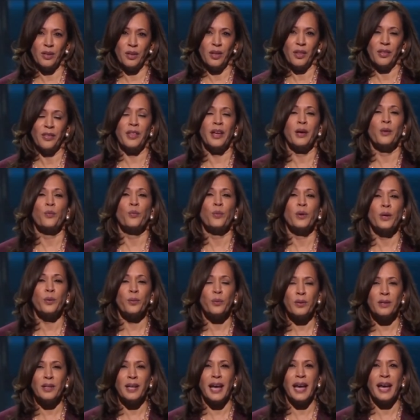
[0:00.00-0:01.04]
that we
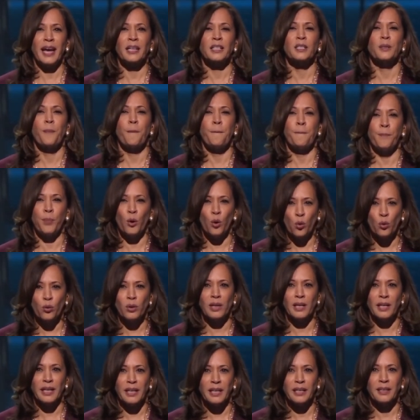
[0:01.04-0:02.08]
will act
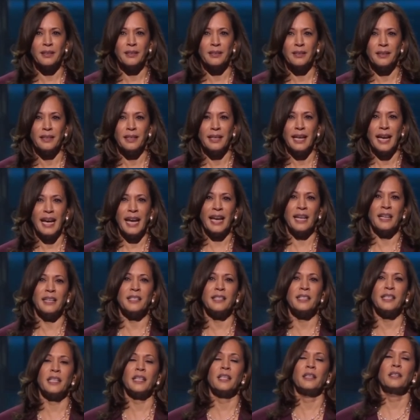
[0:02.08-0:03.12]
boldly and
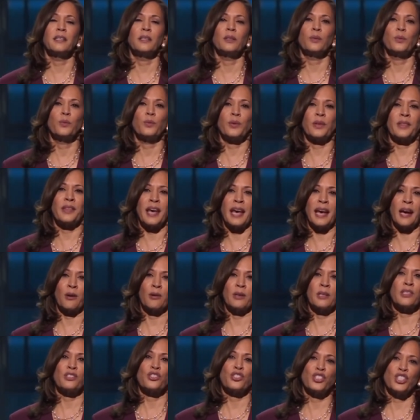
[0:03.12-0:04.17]
deal with
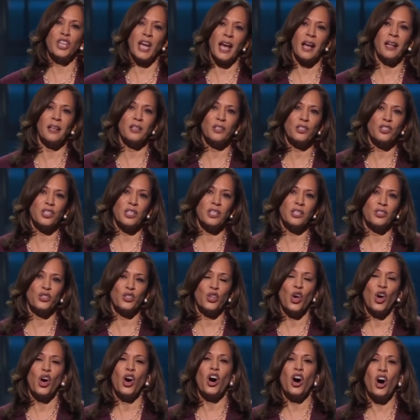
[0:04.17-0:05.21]
our challenges
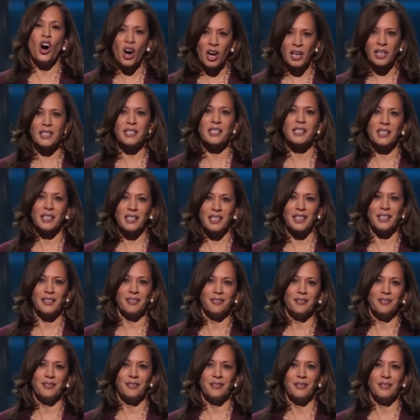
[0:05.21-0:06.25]
honestly.
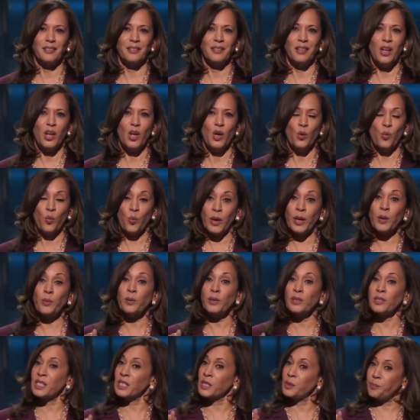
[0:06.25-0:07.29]
We
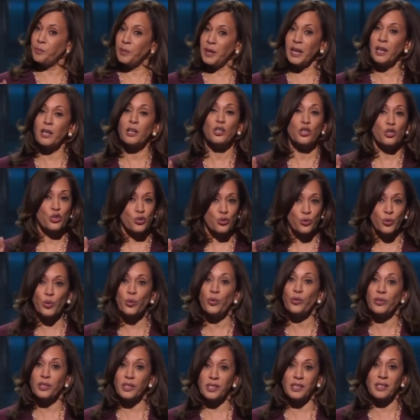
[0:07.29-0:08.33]
will speak
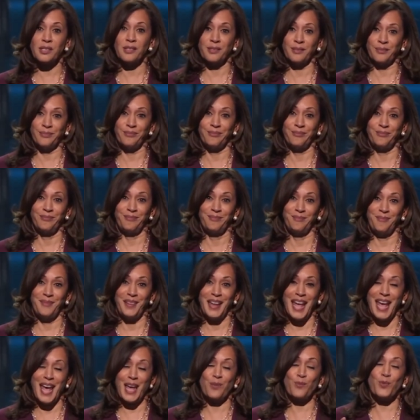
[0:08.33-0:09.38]
truths
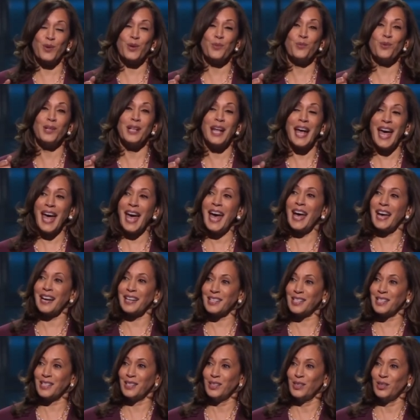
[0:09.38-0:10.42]
and we will
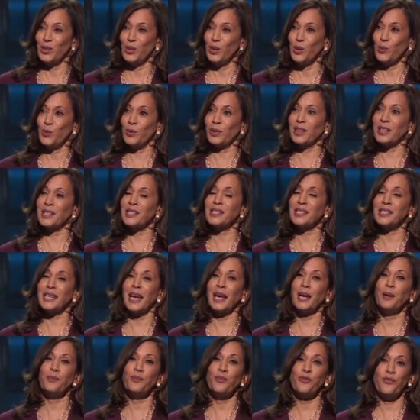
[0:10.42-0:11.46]
act with the
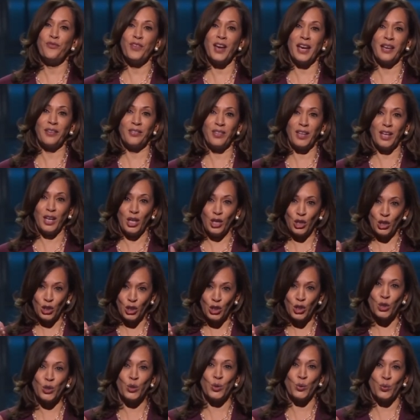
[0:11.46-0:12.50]
same faith in
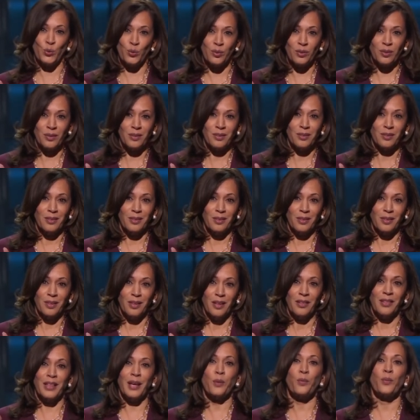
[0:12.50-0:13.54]
you
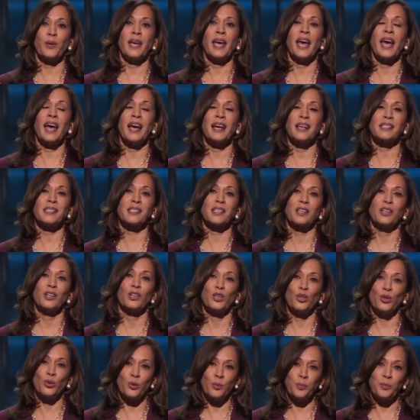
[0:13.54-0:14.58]
that we ask
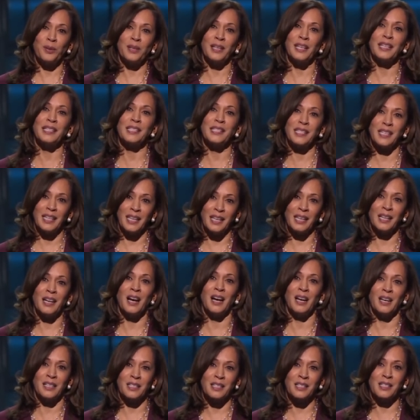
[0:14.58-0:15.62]
you to place in
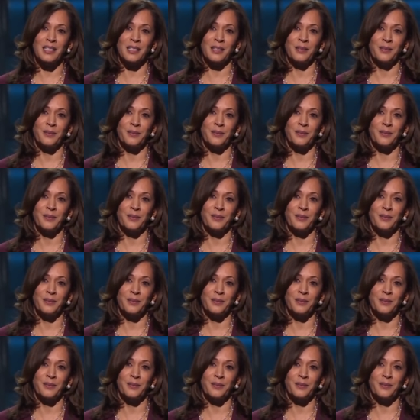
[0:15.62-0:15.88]
us.